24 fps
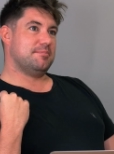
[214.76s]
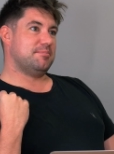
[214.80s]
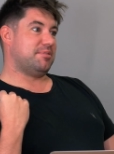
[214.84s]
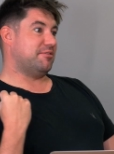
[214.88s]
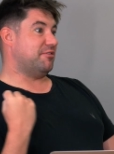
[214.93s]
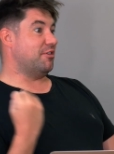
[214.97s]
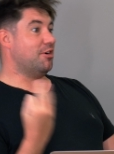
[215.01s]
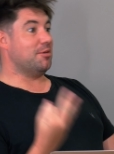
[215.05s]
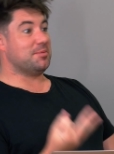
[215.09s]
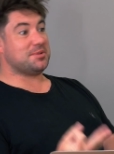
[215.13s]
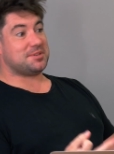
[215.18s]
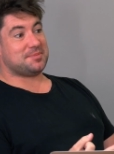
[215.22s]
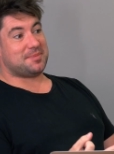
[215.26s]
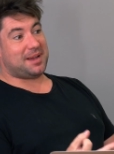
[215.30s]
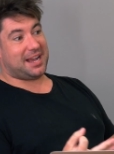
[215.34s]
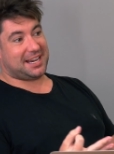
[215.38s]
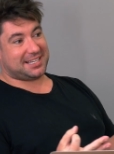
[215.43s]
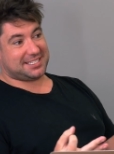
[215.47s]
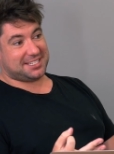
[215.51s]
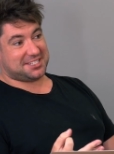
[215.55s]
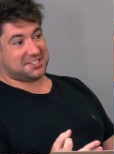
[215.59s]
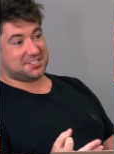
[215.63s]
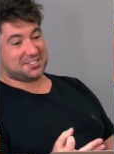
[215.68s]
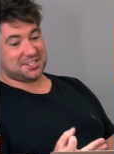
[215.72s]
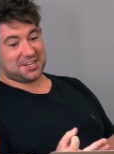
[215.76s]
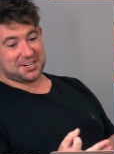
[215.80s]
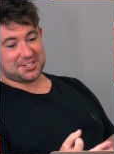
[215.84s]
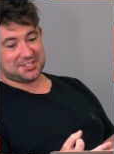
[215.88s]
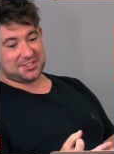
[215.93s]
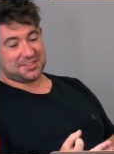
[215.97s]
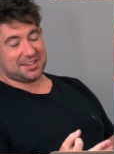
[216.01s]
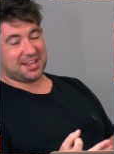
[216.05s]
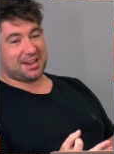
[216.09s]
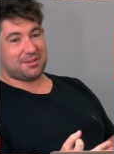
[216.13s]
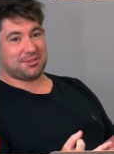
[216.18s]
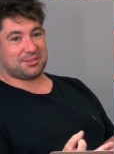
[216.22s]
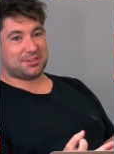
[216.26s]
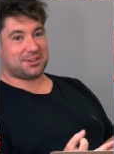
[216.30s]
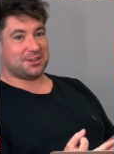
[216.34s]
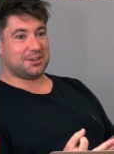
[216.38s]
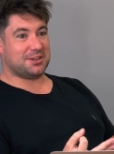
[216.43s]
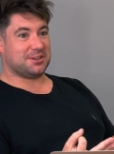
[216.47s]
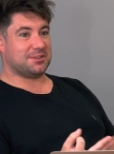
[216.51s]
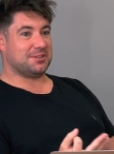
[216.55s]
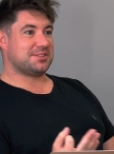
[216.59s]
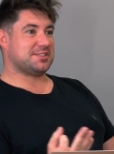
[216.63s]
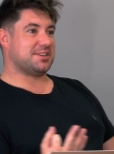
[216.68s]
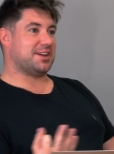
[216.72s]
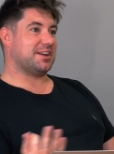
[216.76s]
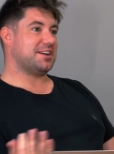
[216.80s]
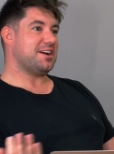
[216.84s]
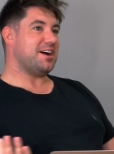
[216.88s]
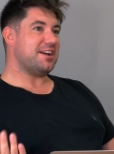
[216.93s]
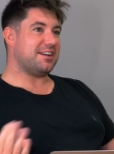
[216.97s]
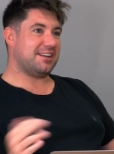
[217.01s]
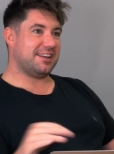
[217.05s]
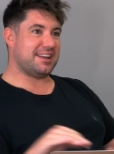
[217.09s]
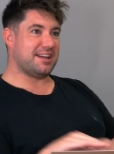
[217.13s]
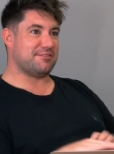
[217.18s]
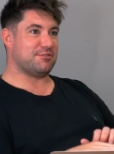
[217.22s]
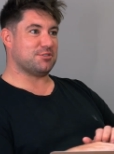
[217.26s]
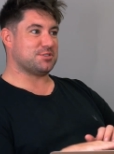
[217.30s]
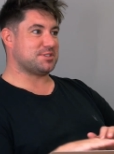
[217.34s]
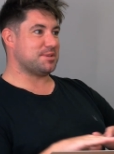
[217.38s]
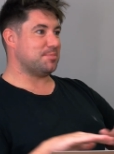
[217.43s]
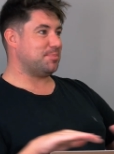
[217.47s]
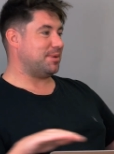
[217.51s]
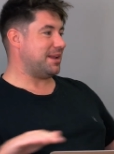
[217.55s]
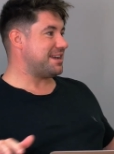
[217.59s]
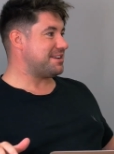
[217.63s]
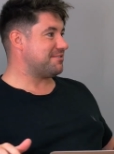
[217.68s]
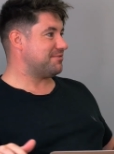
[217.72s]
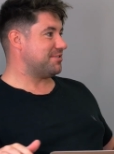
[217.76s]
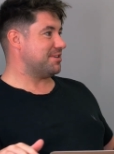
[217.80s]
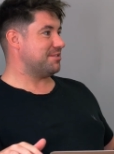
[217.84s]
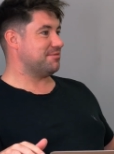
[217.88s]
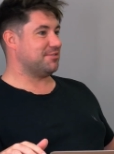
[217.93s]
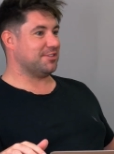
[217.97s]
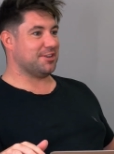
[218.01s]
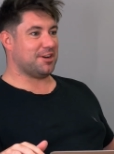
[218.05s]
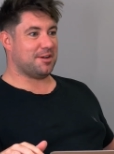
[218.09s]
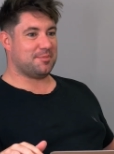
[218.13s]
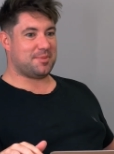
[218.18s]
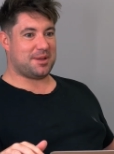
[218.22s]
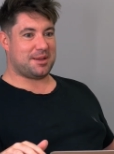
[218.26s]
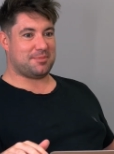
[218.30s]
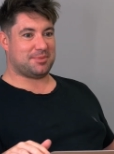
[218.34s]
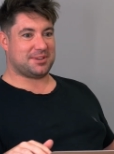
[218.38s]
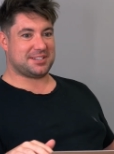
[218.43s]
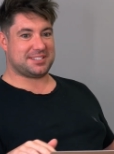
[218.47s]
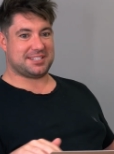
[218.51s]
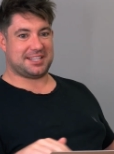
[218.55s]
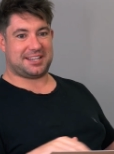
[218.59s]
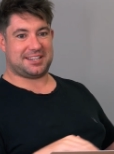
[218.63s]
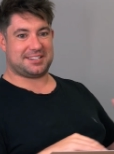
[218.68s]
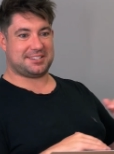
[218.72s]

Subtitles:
Performance Max, as you touched on there with Google. So it kind of levels the playing field for a lot of people, doesn't it?